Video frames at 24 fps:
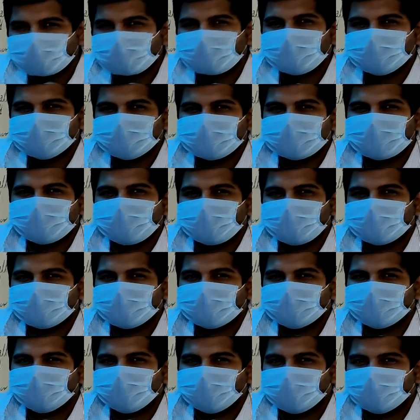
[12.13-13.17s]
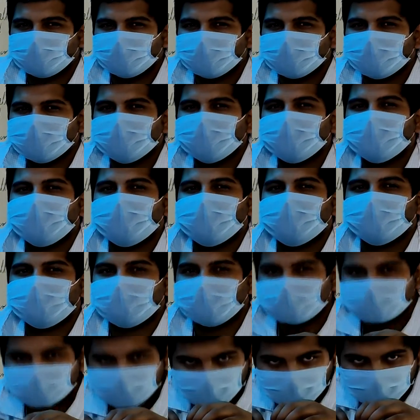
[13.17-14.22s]
project for this board, an
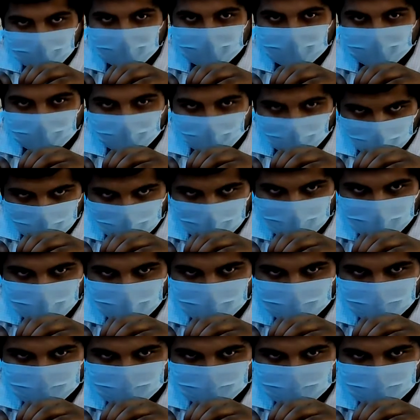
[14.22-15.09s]
internet clock.